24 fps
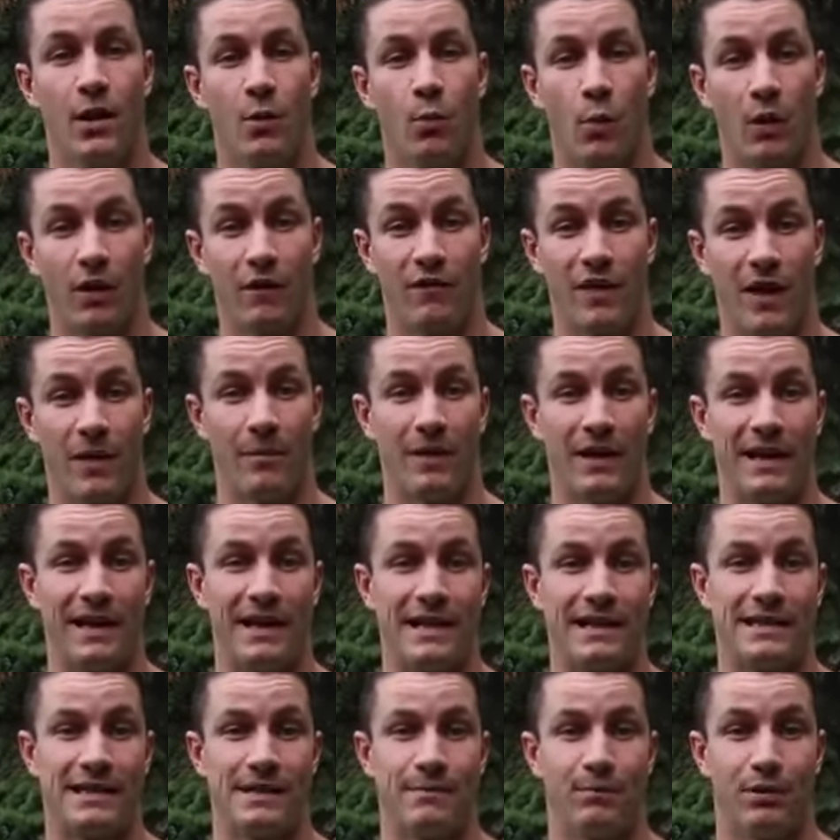One of them
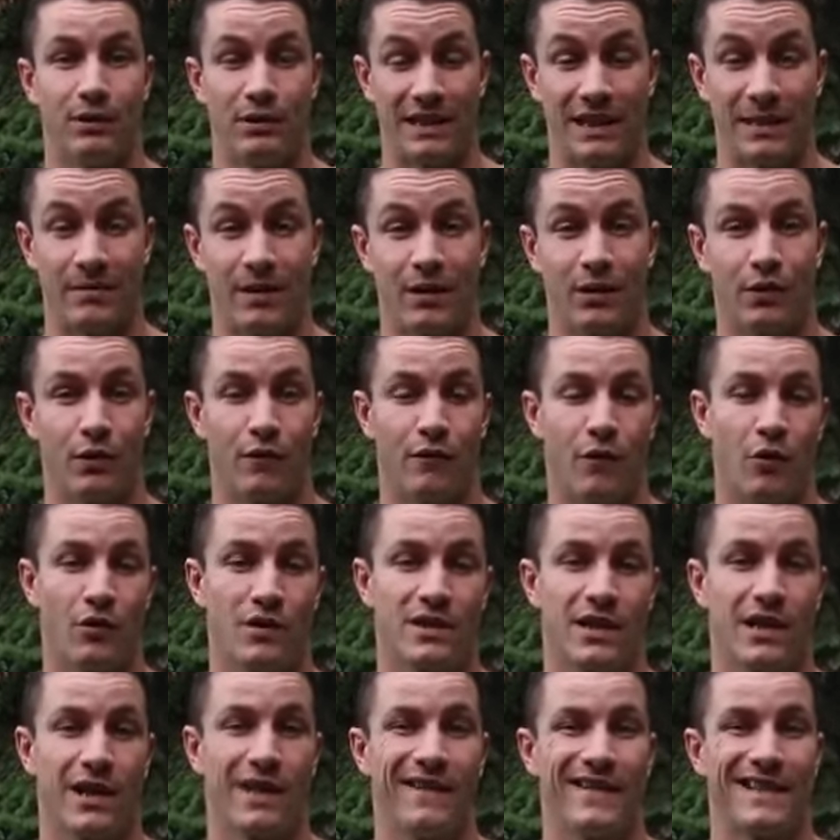is bulimia
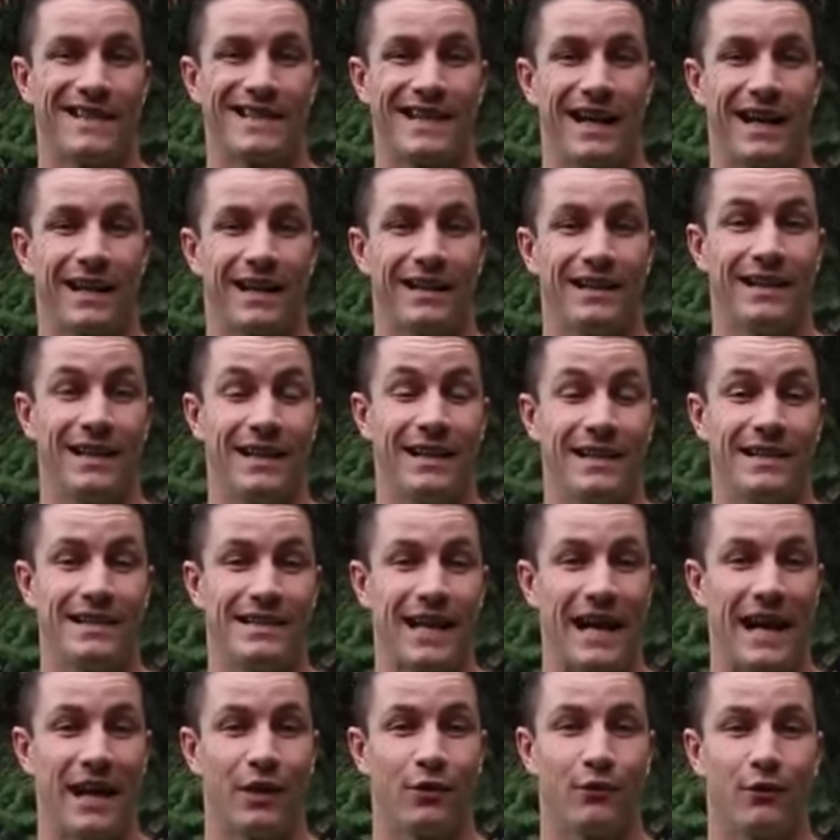nervosa, and the second is
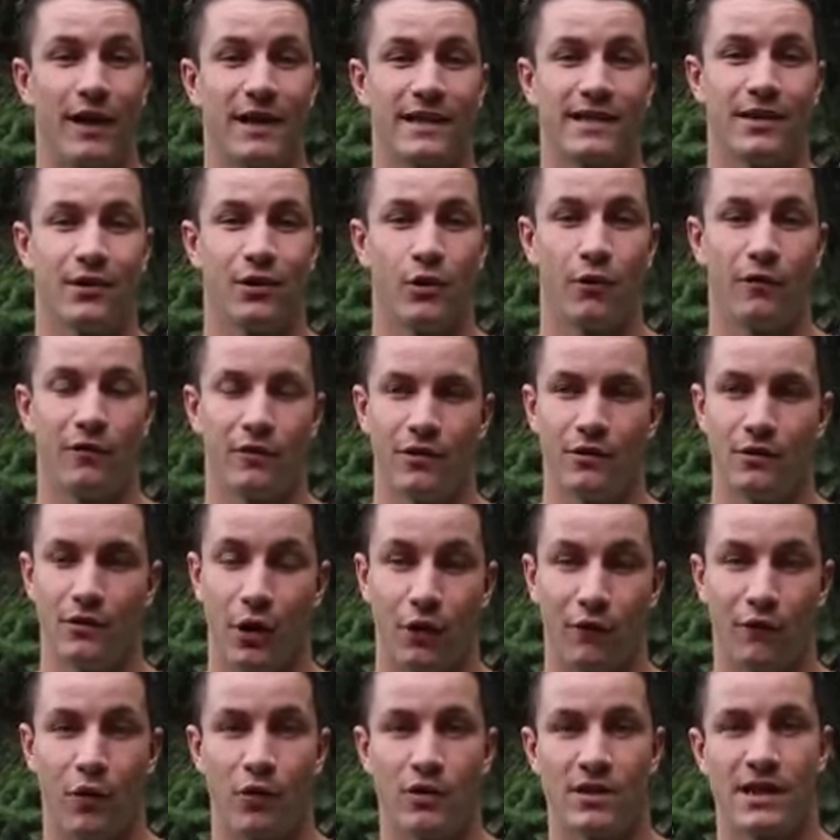anorexia
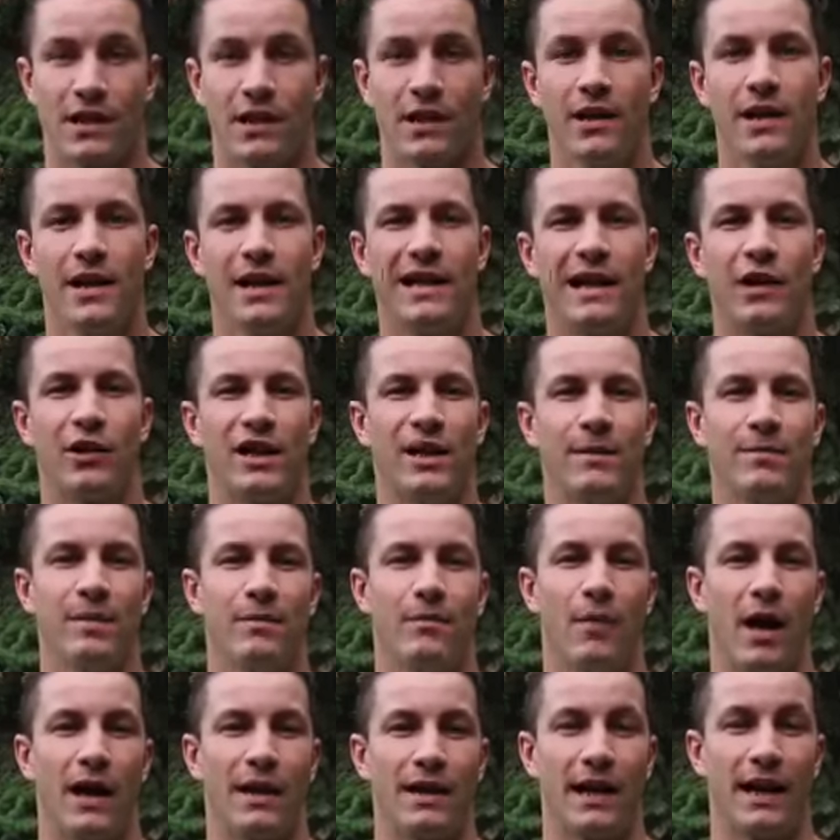nervosa. Now keep in
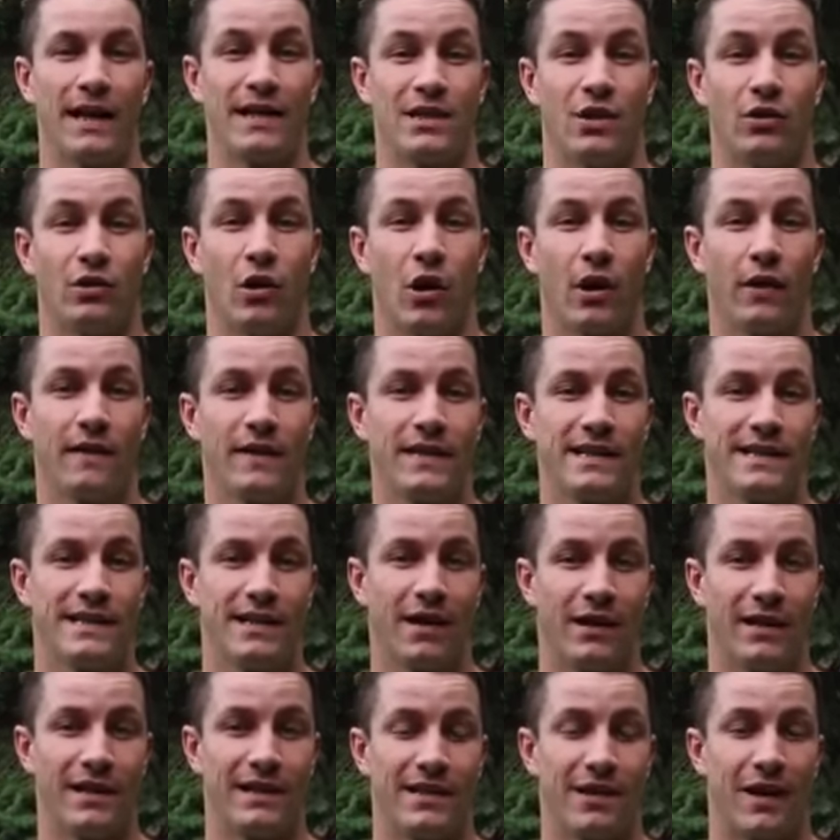mind, guys, a lot of these
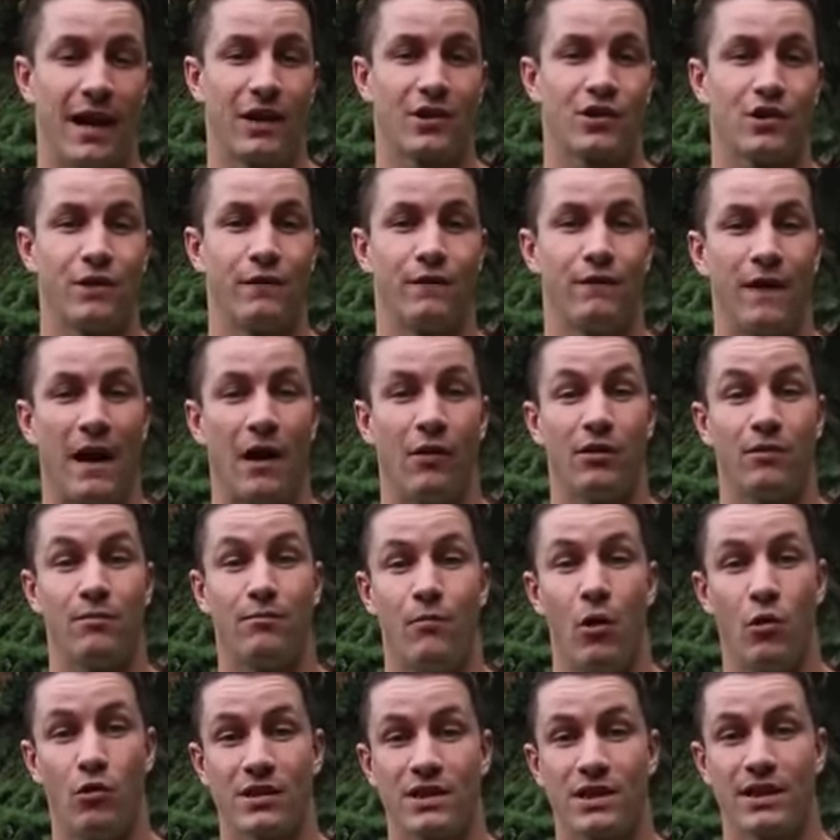studies are actually found
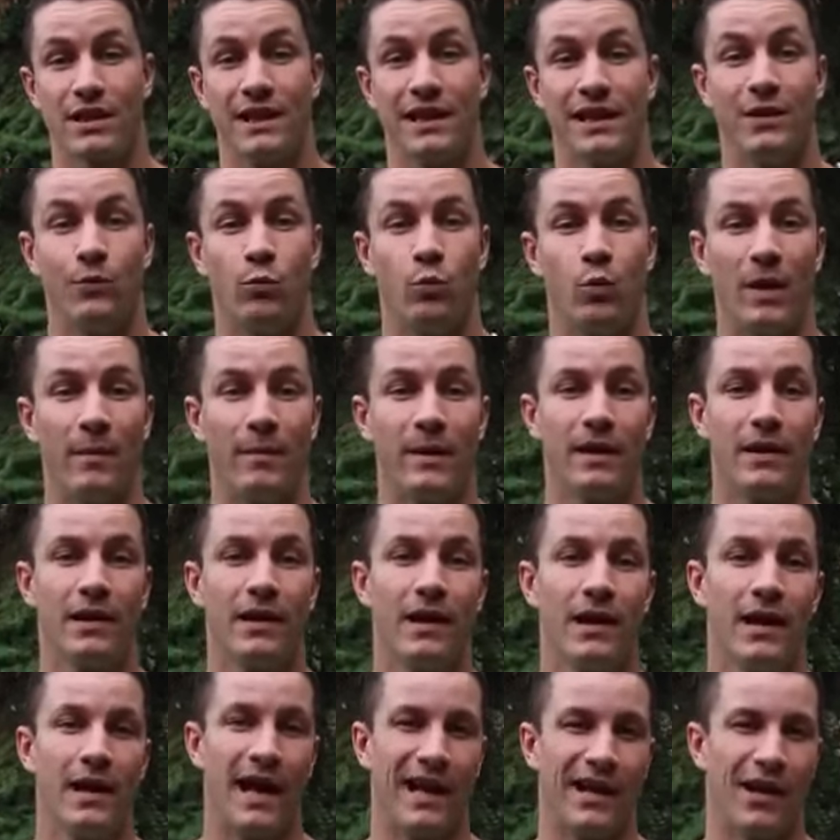mostly in women,
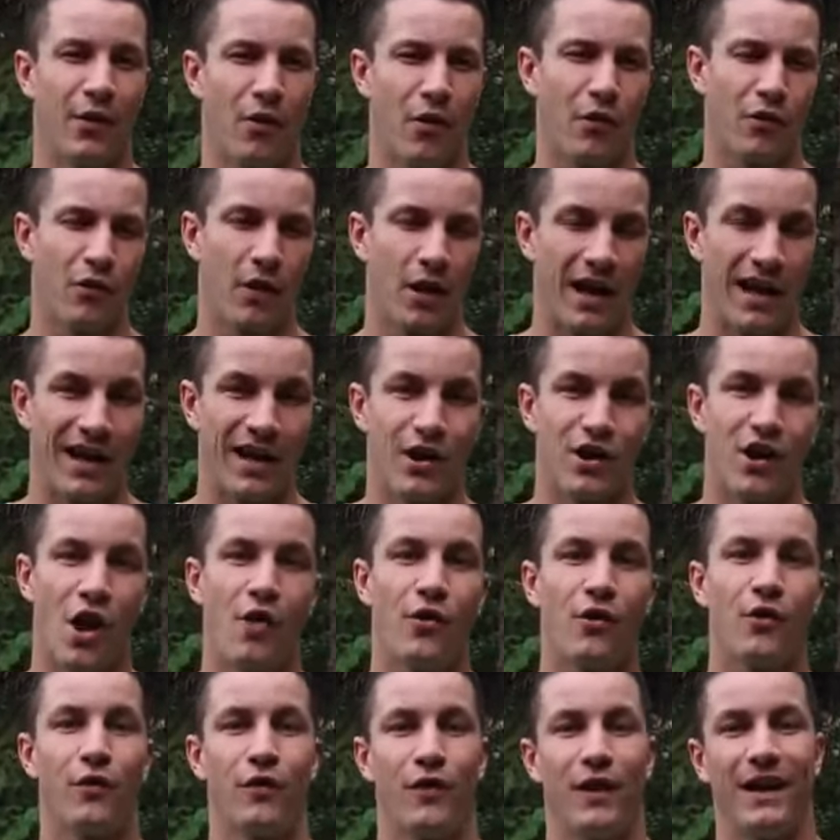and
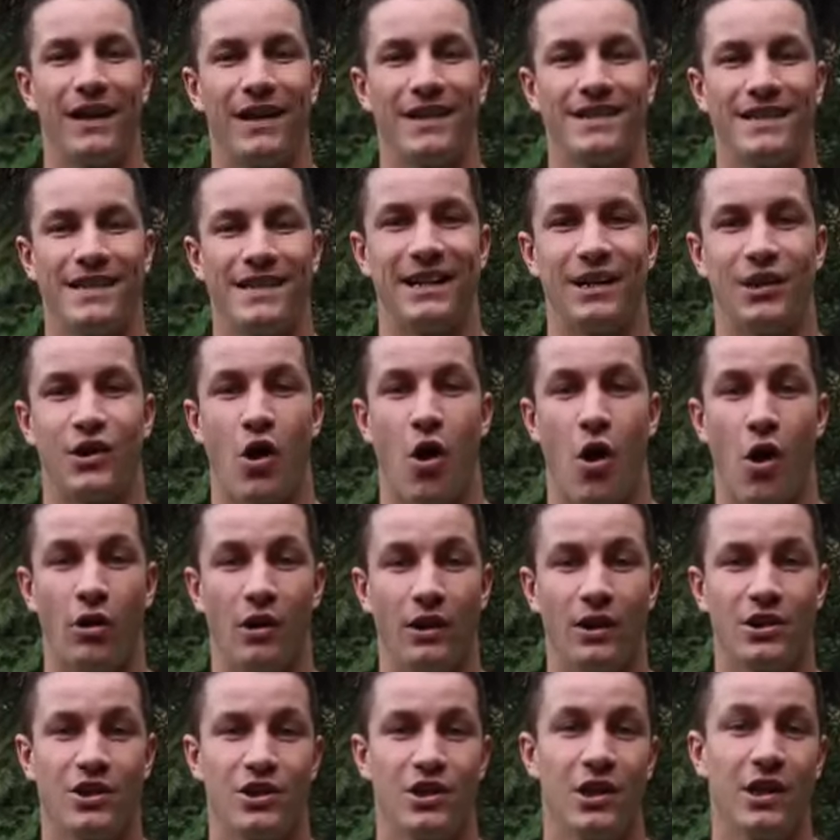another thing in
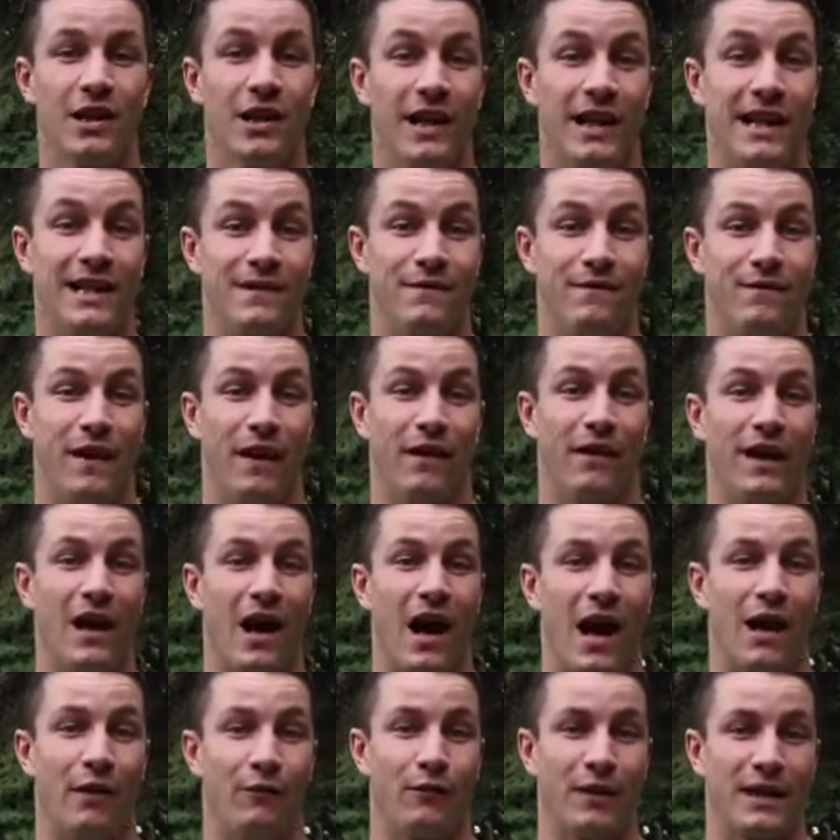college, it's very
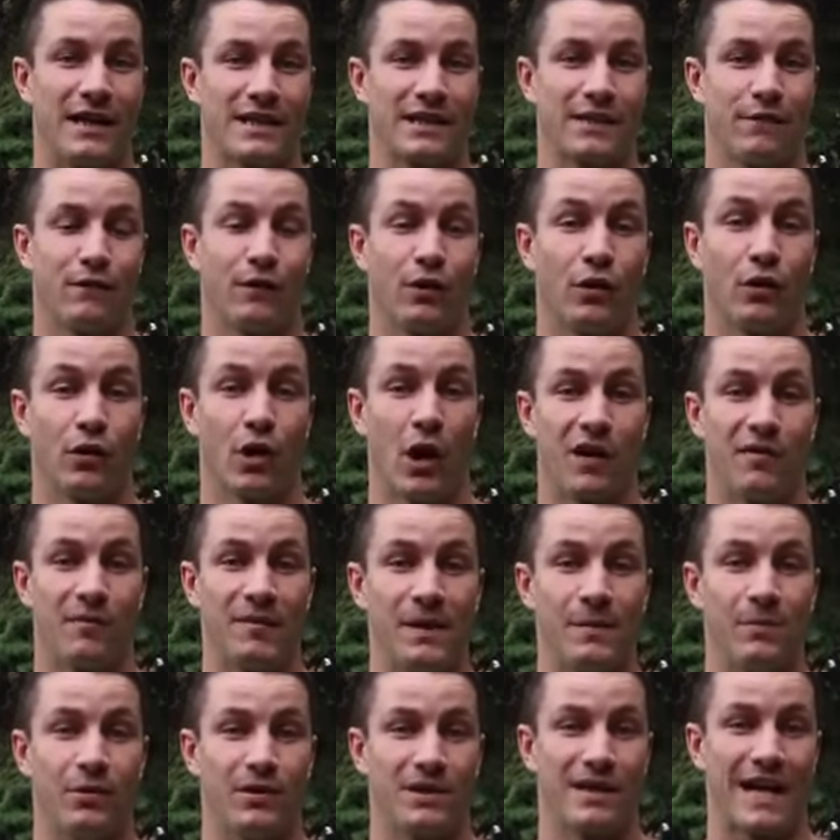high risk for a lot of
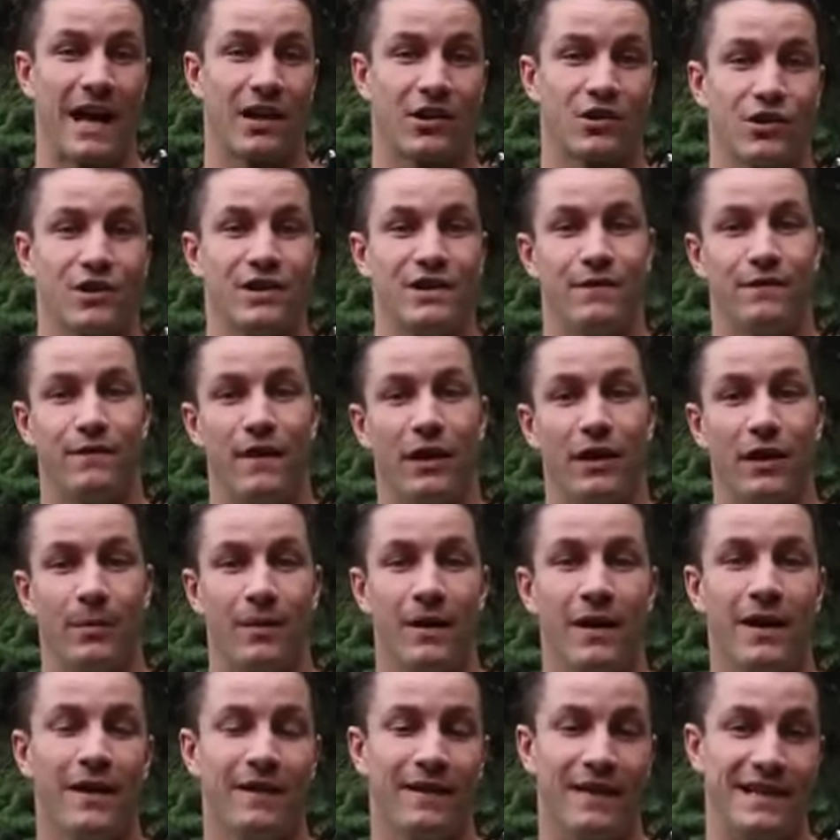people to actually develop
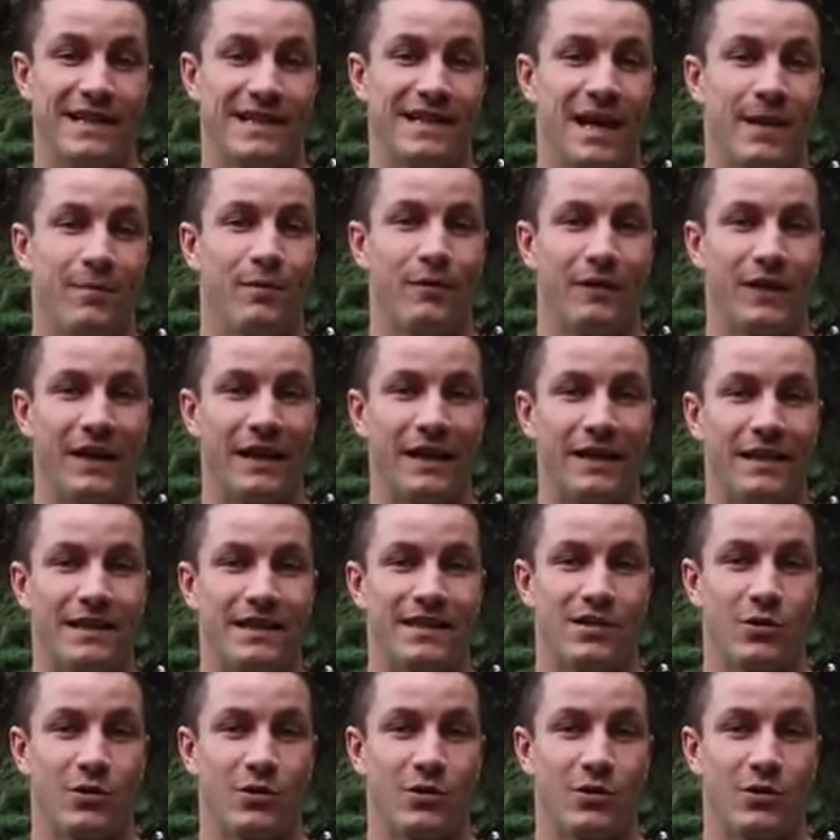these type of eating